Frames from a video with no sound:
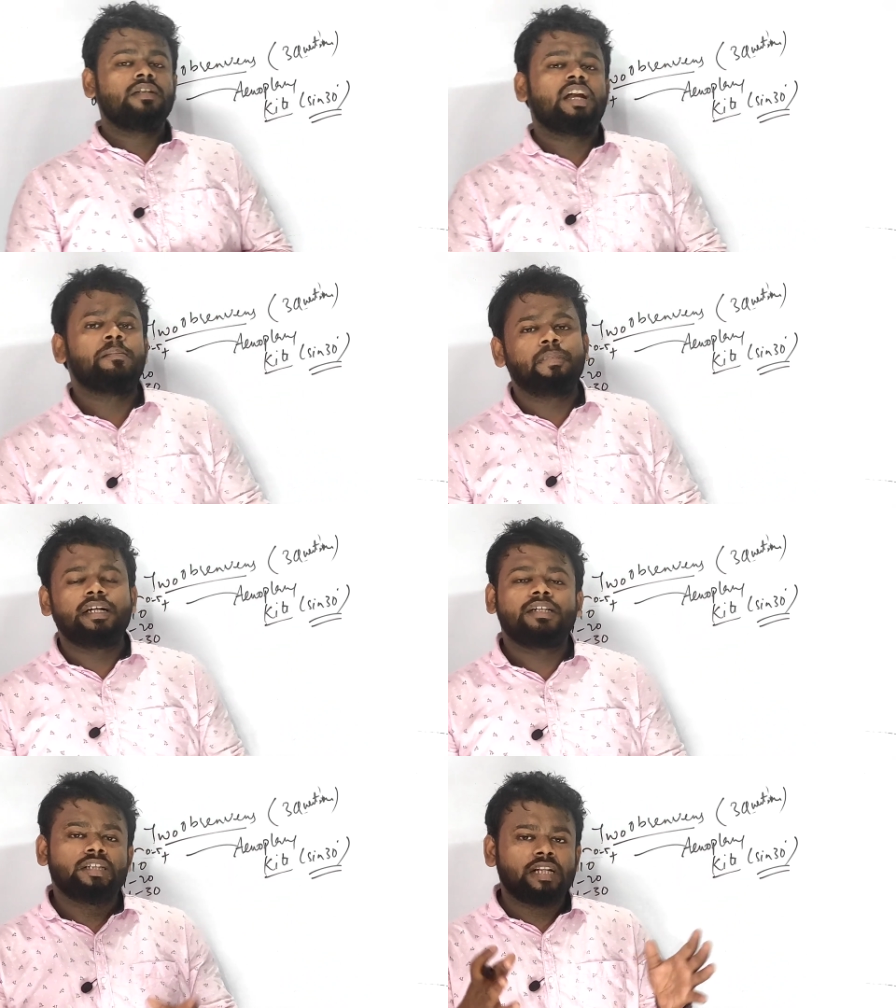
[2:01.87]
The
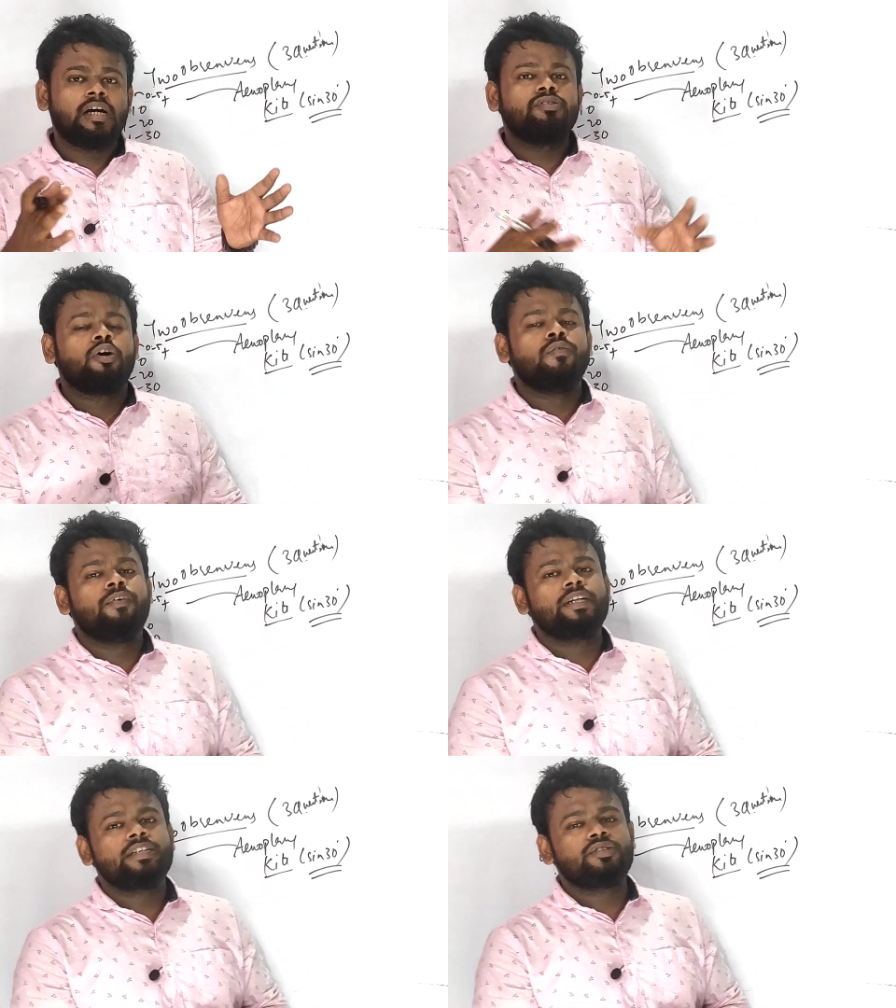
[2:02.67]
numbers, now the
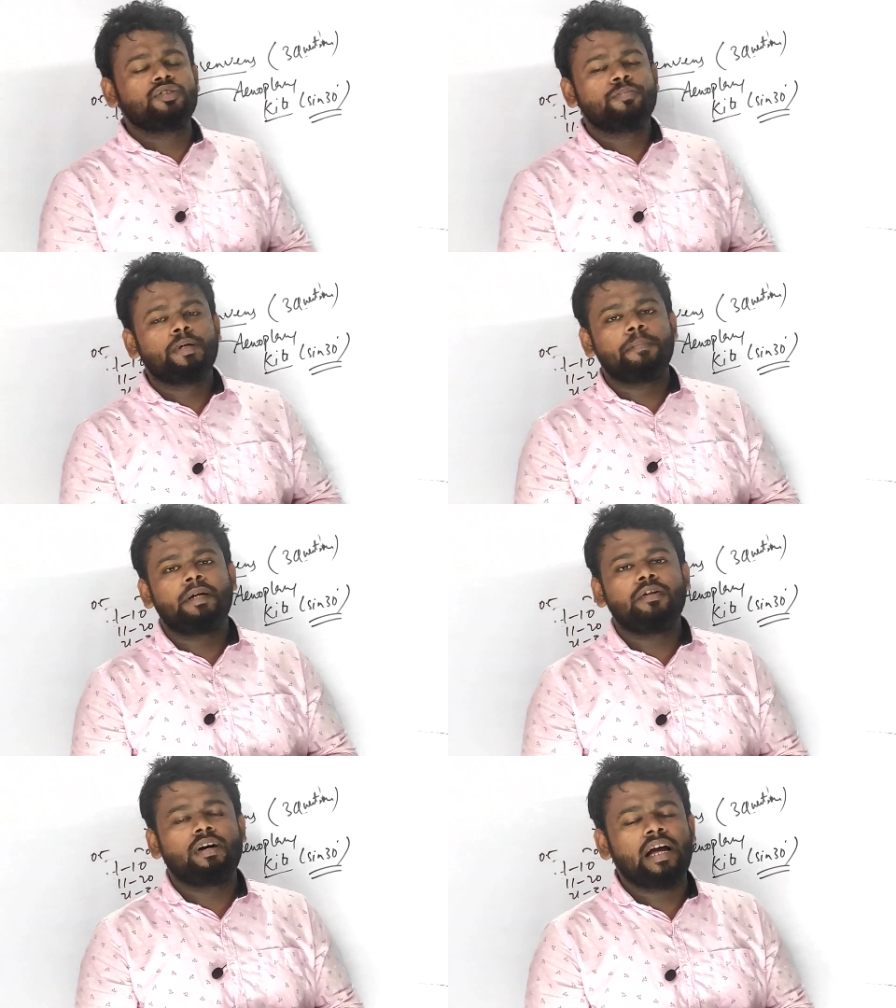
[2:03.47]
homework is to you
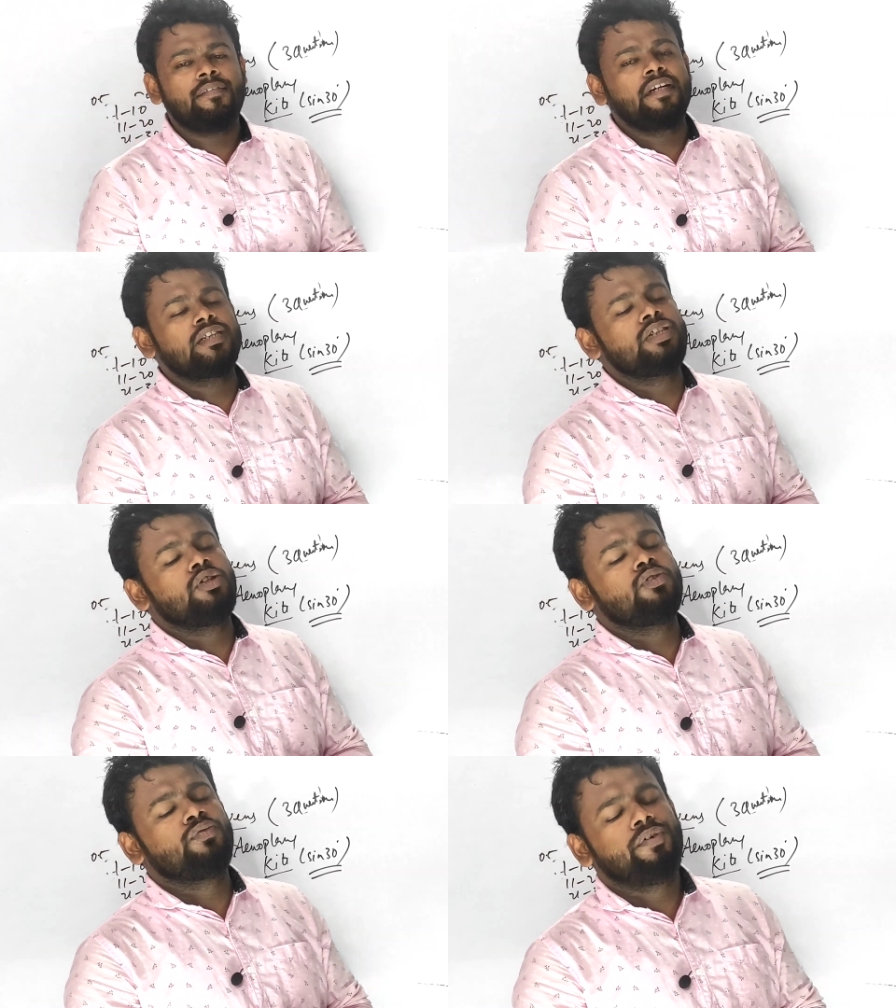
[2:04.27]
people, you are having a
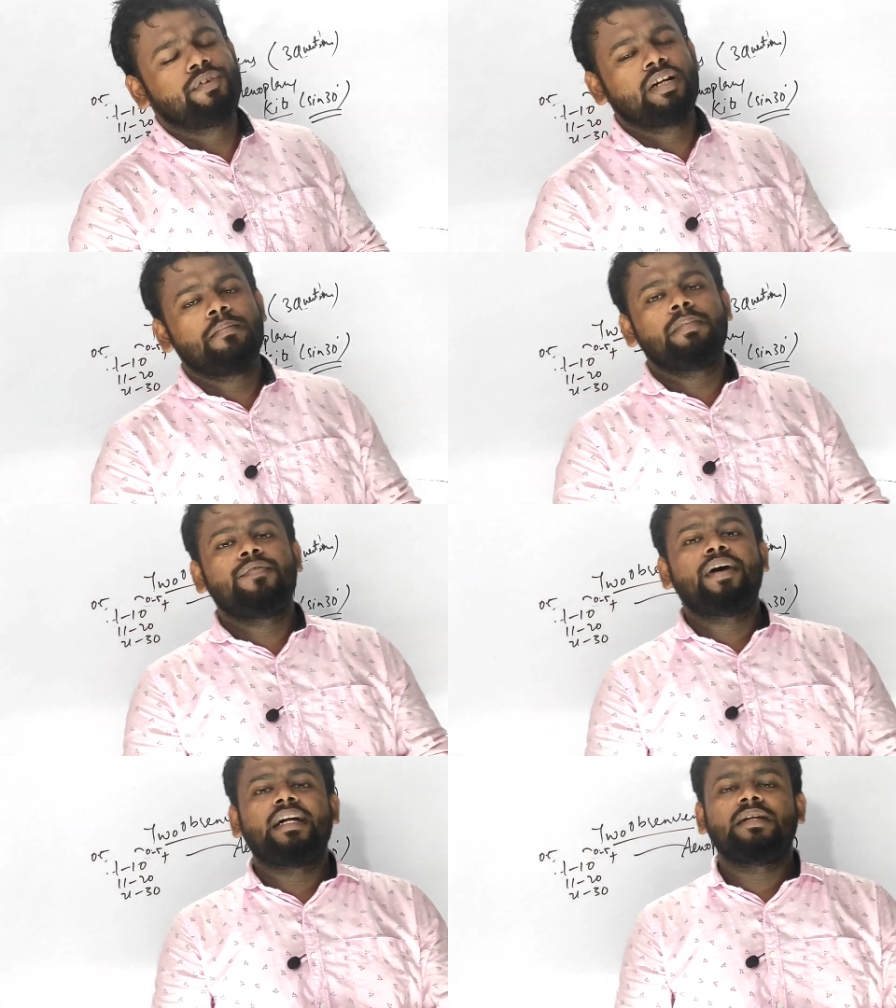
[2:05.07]
0 to 50 number,
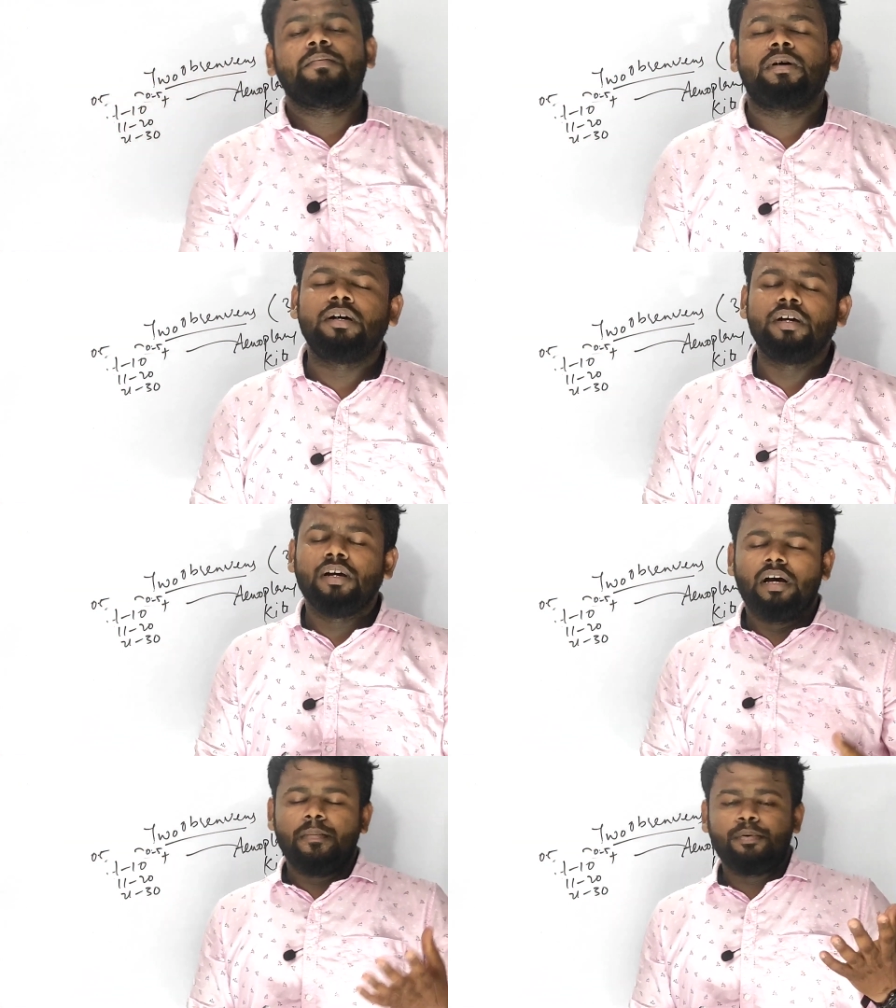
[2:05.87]
find the
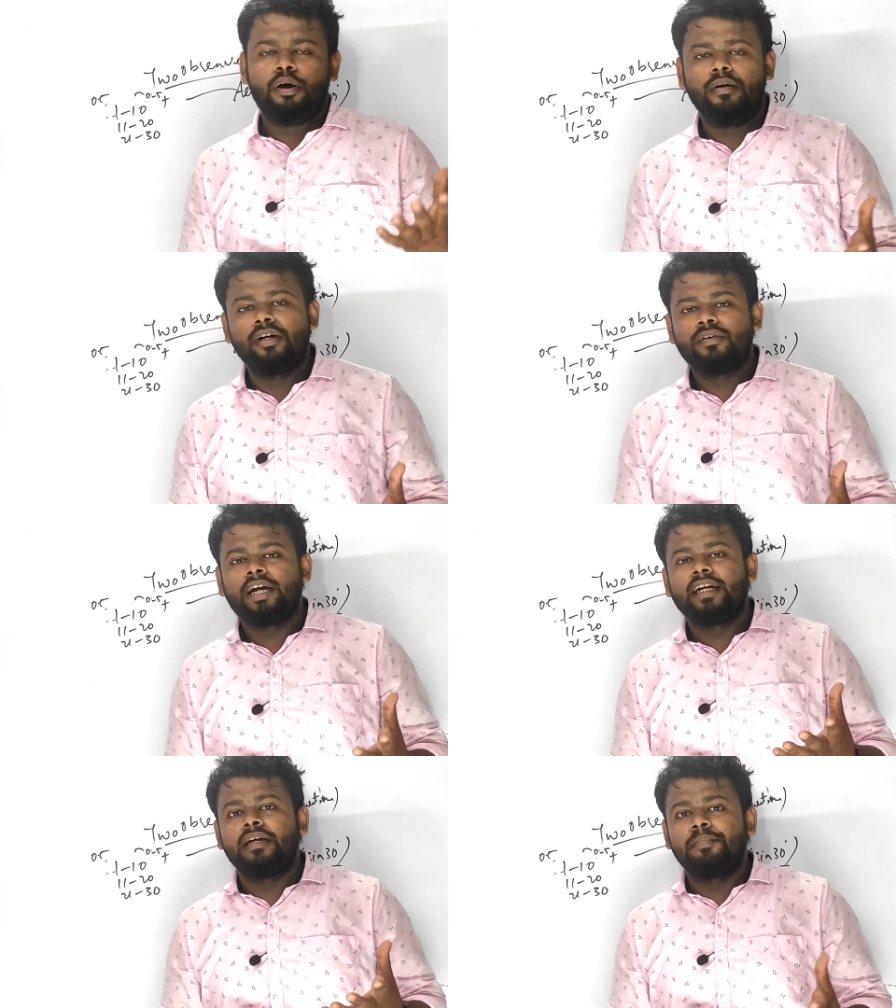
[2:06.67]
probability of
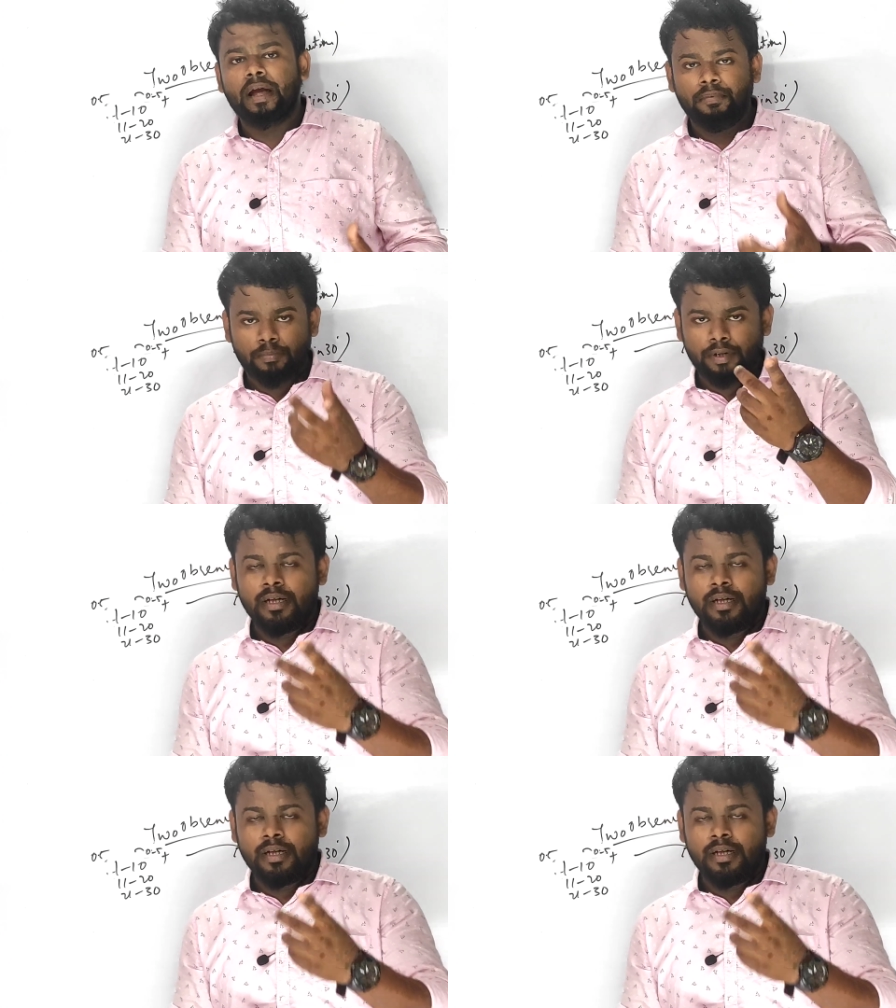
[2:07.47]
getting a prime number.